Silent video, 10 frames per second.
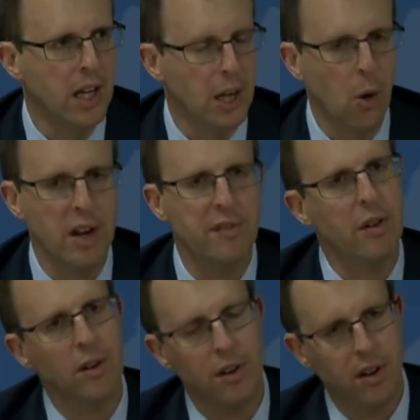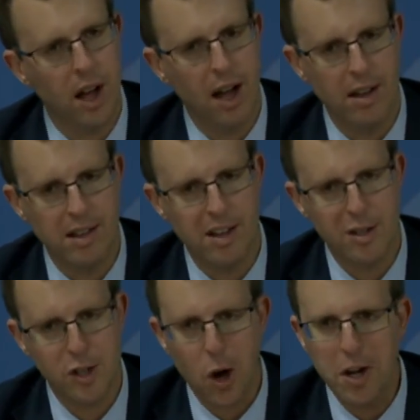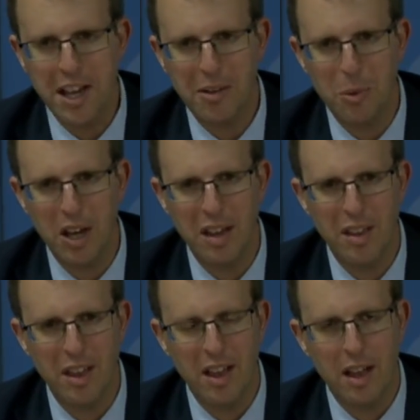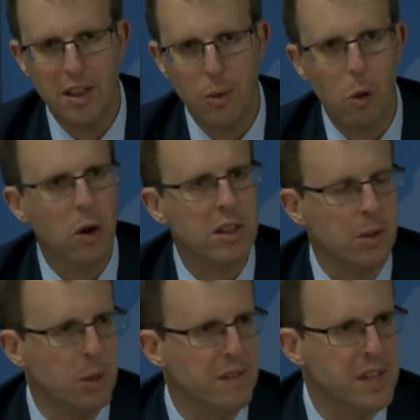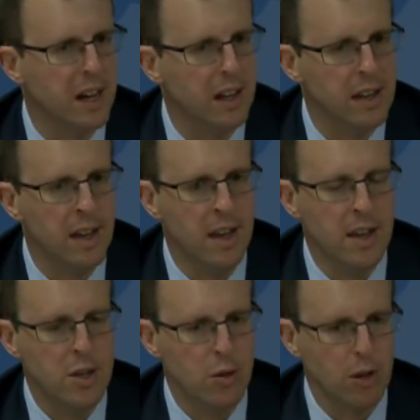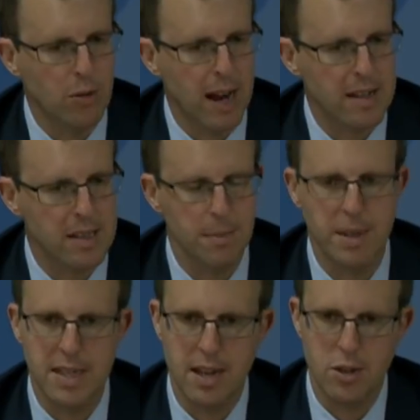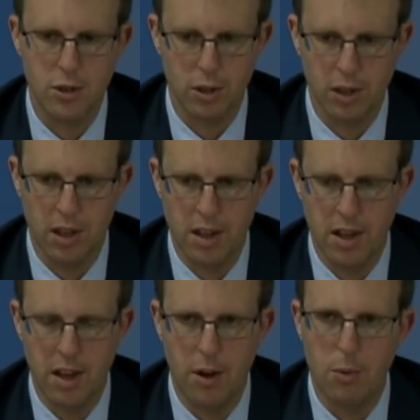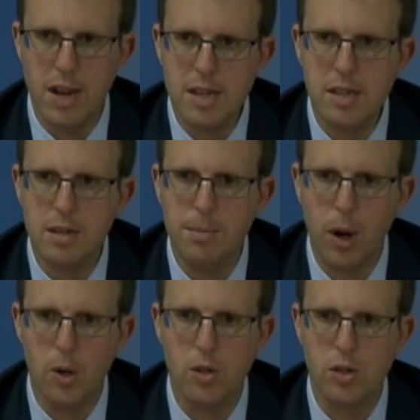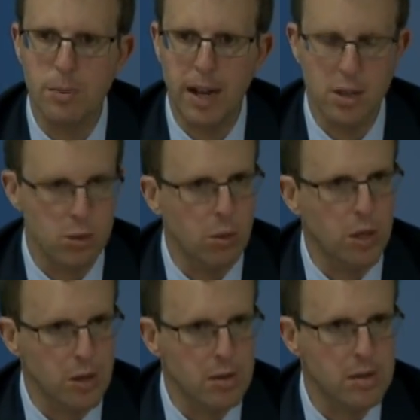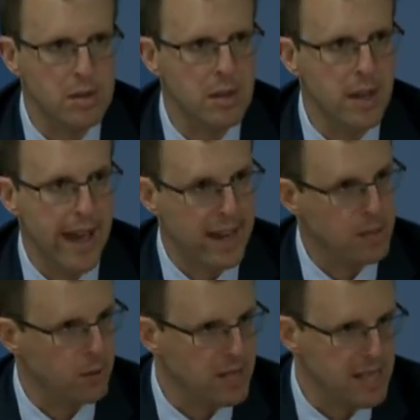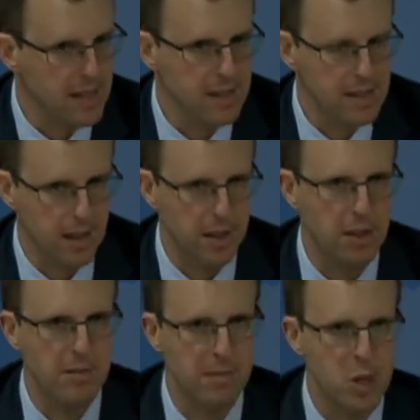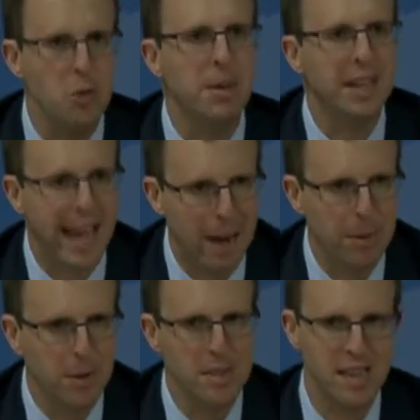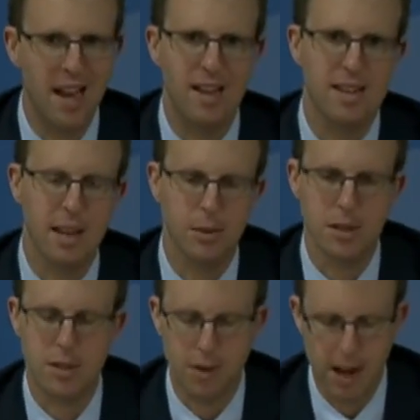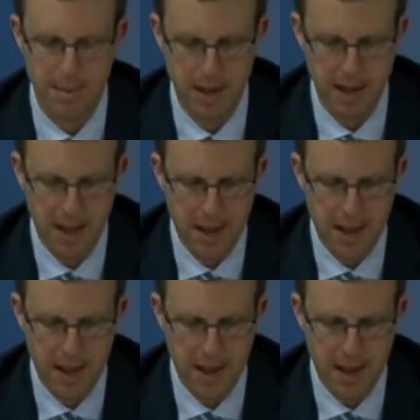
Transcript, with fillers: going for uh, starting with the work that we've done to address the potential uh, risk posed by dual use expertise on the human capital side, as I would describe it.